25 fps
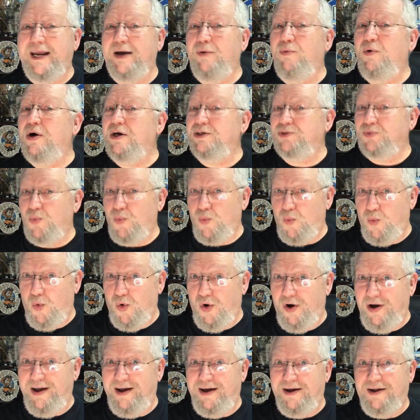it was
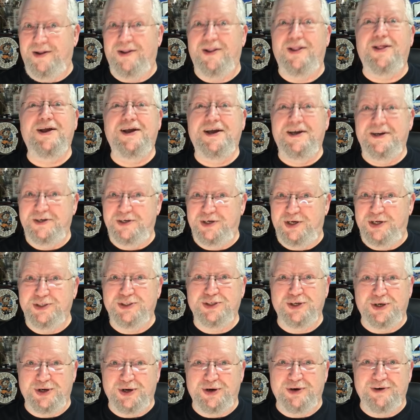well
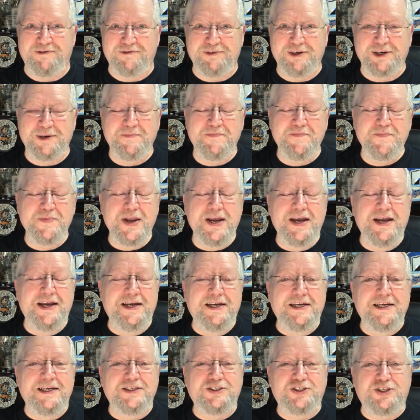deserved.
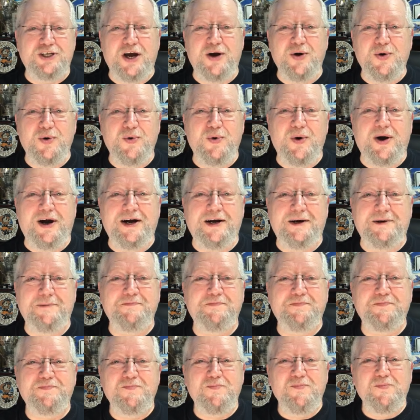
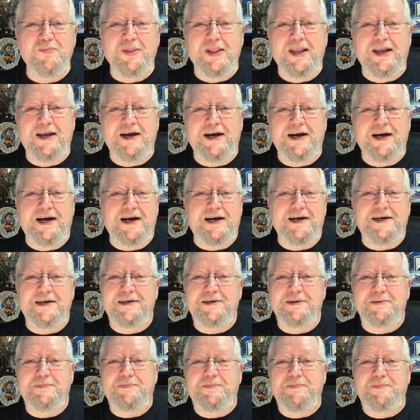So,
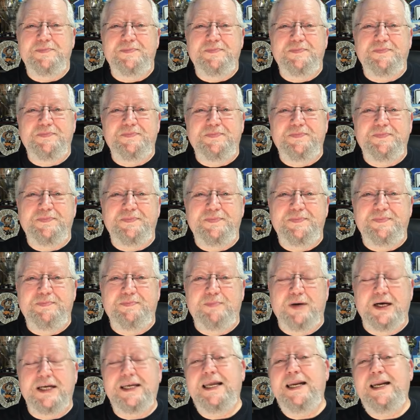
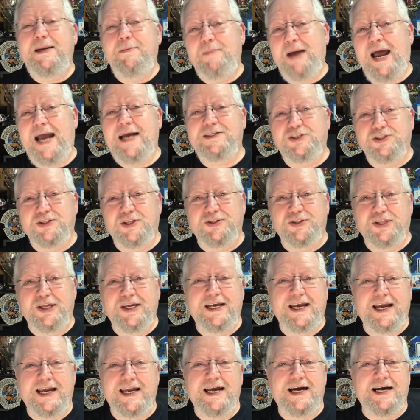but getting back to the
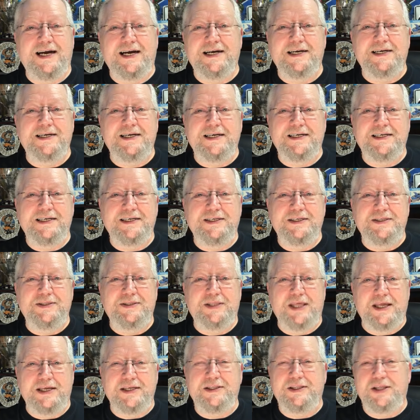thing,
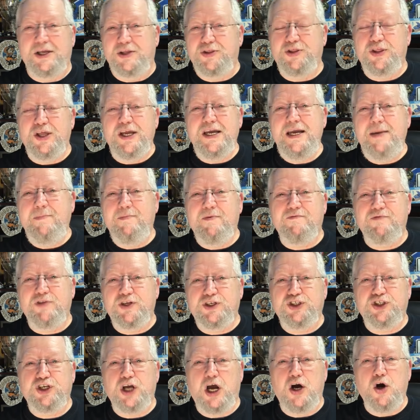the theme of the
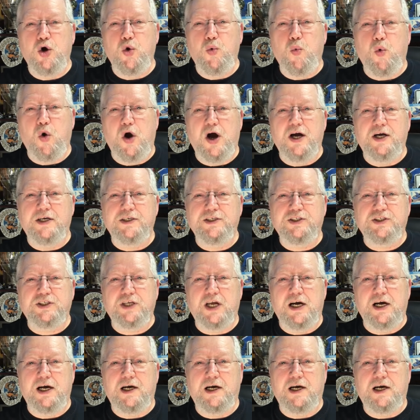show was